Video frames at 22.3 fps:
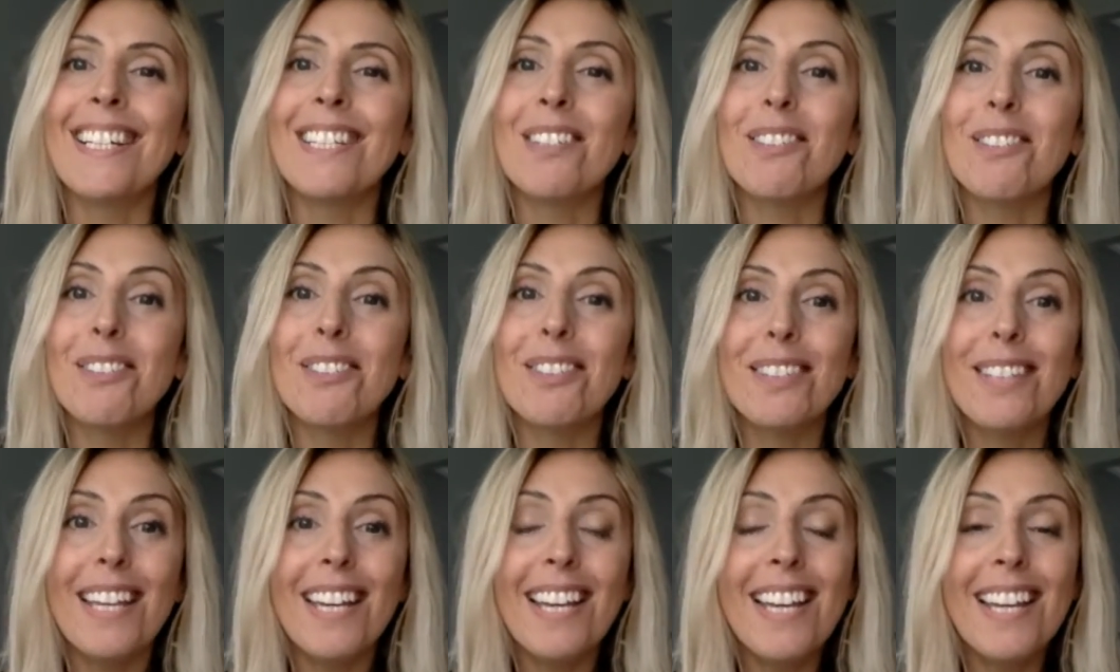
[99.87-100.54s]

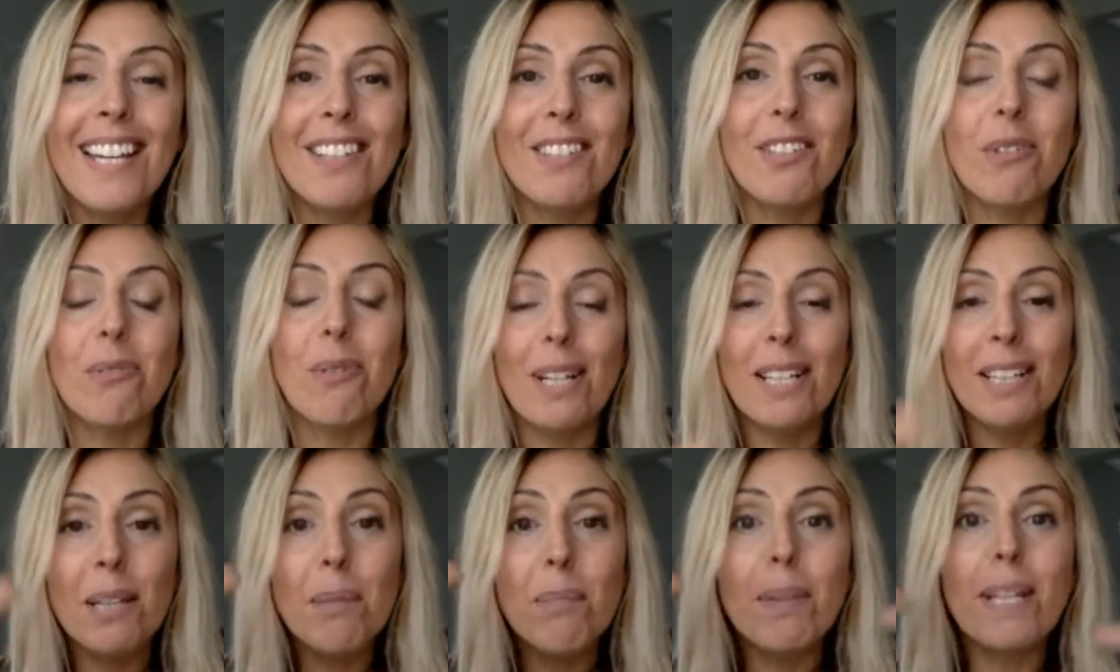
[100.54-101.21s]
Today, so
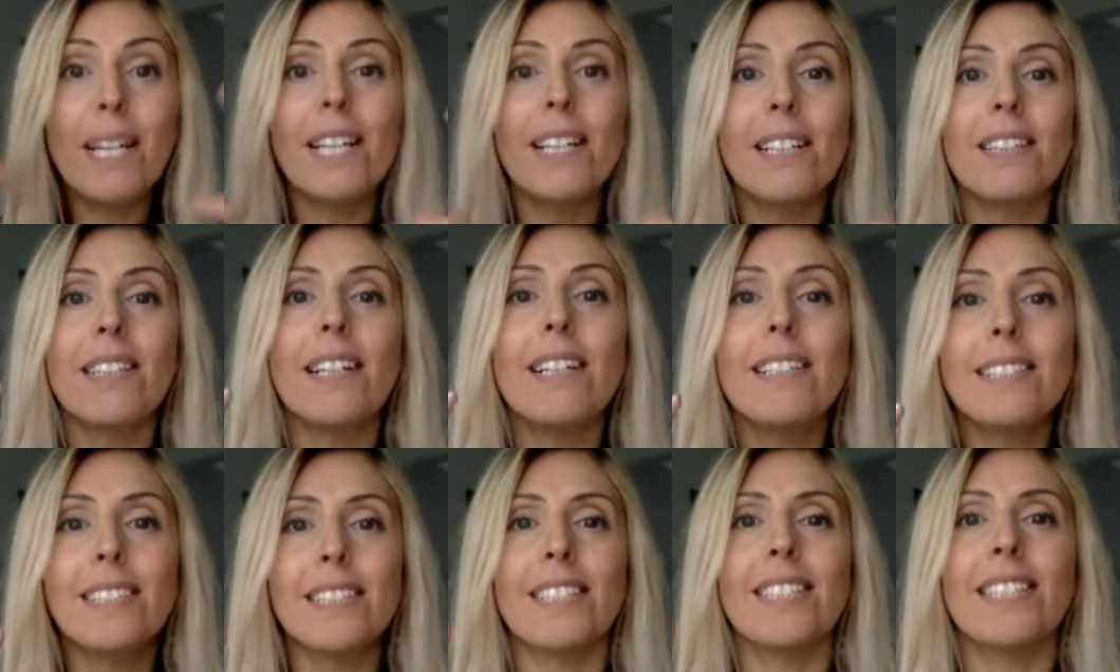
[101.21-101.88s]
when the brain
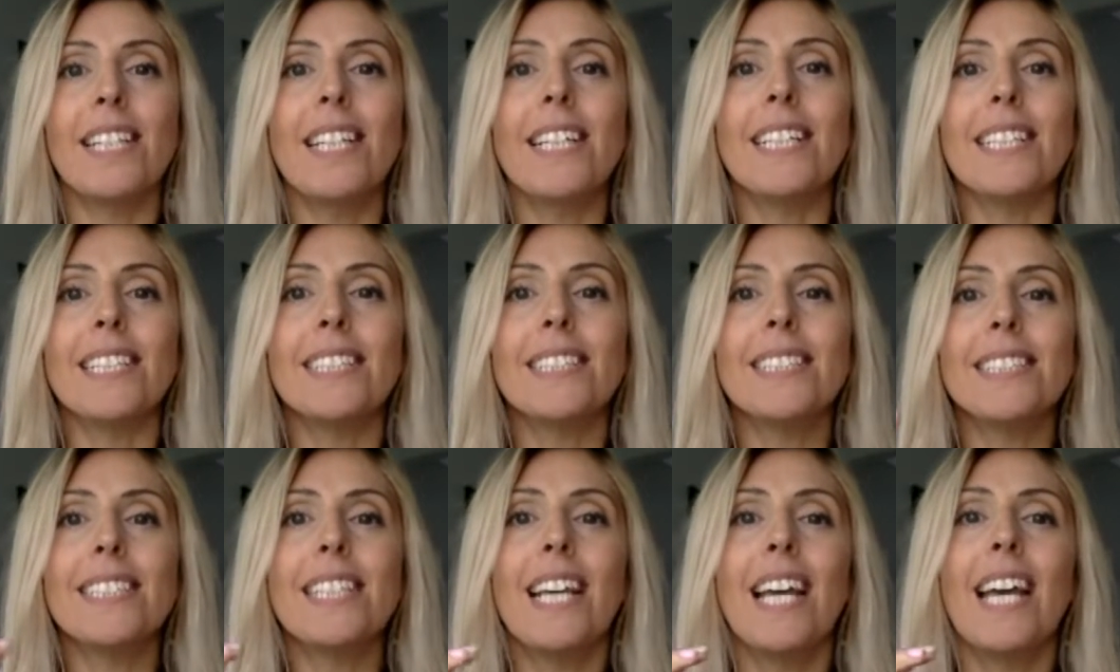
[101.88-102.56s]
does
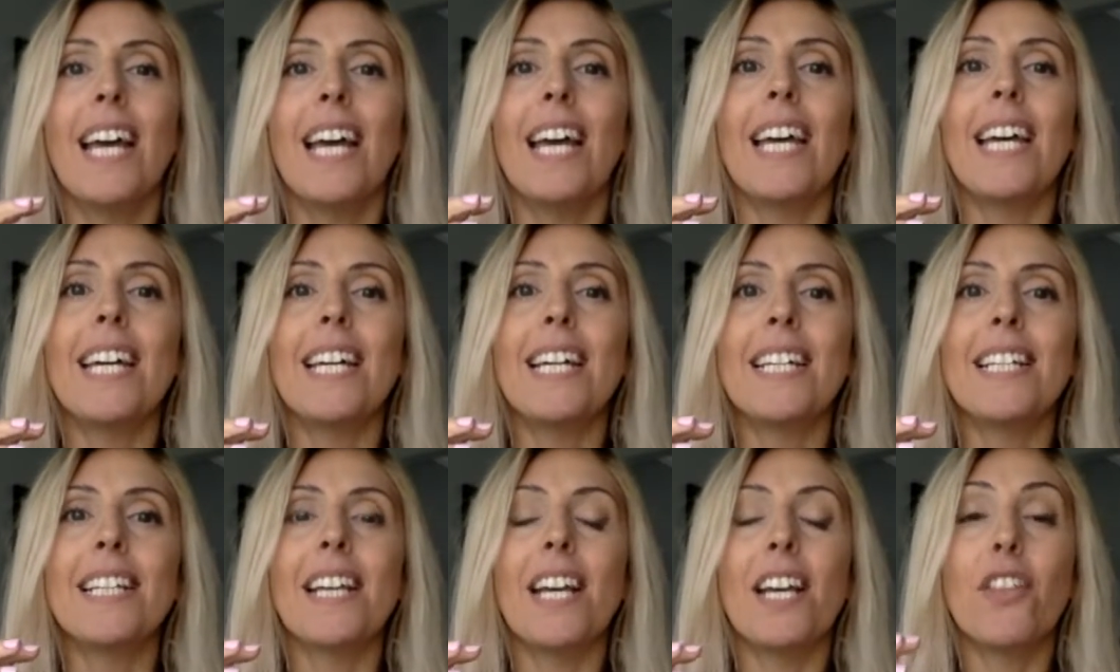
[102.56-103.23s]
this,
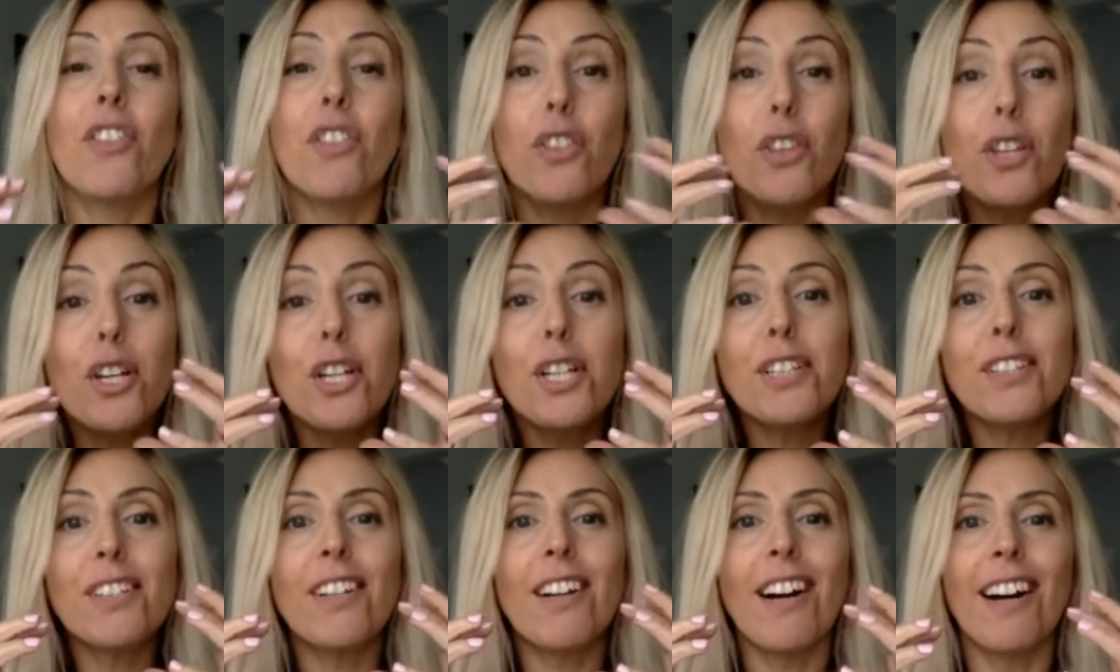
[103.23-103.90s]
a third
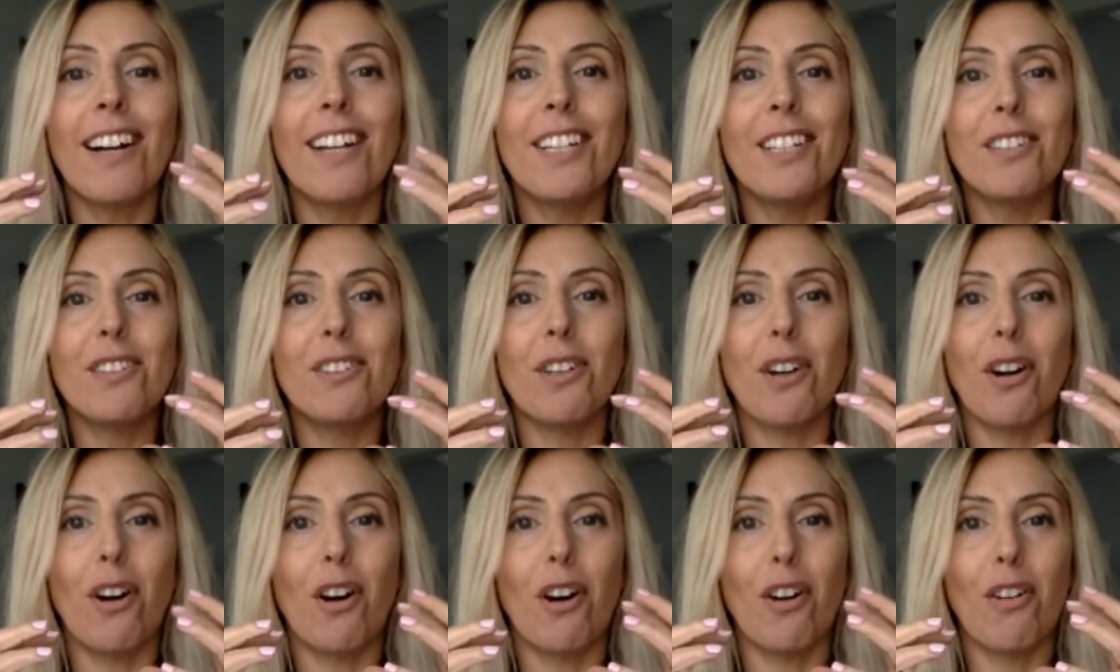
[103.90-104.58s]
kind
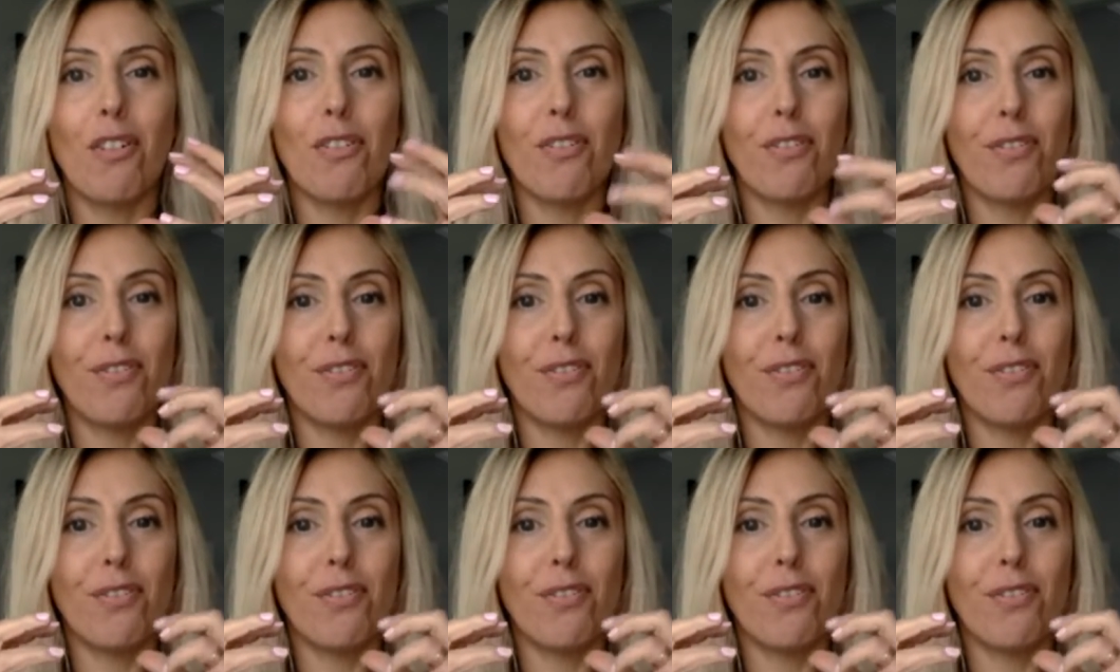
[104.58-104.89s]
of